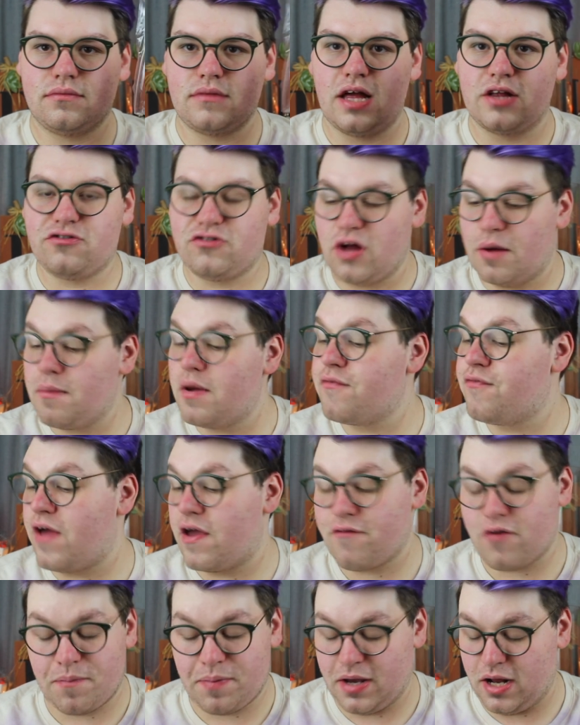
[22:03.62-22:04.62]
It's not my
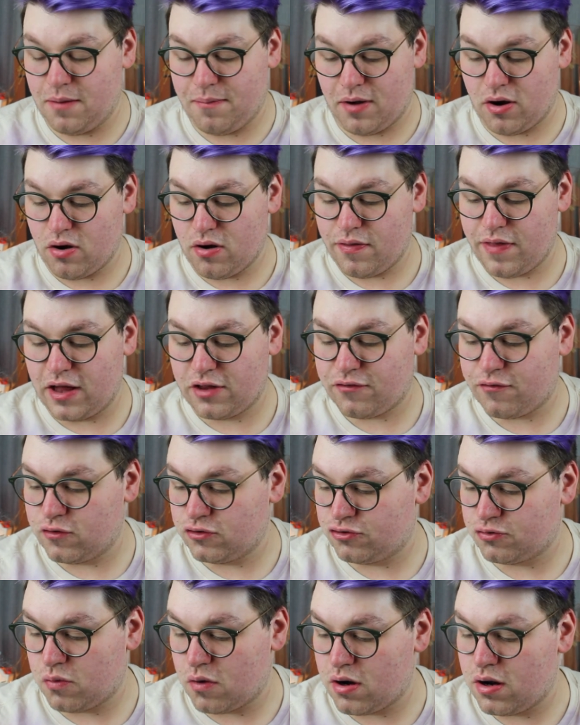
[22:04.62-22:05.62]
favorite peanut butter, that's for
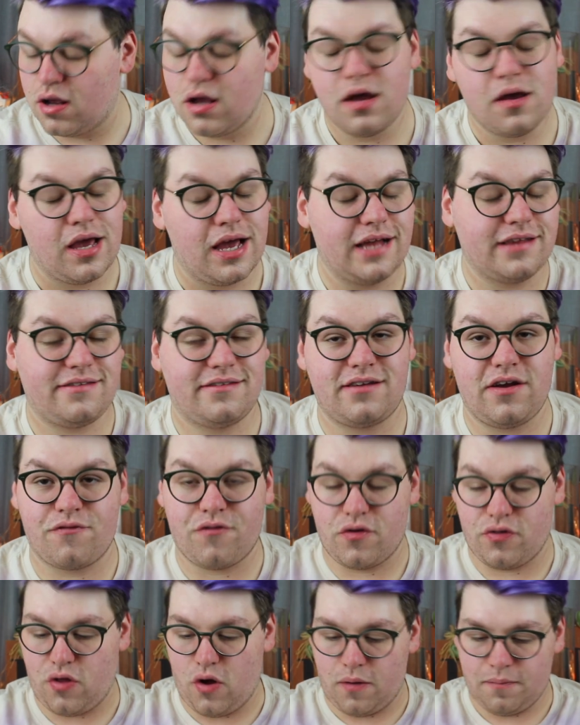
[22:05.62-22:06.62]
sure. It's
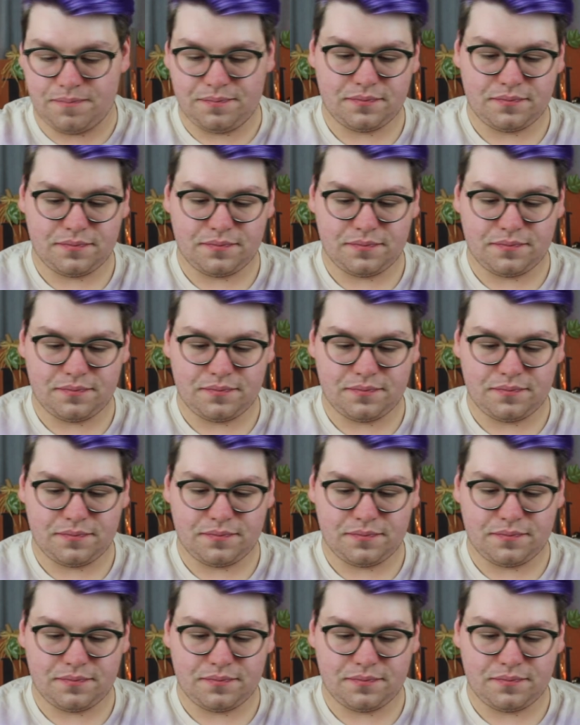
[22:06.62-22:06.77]
different though.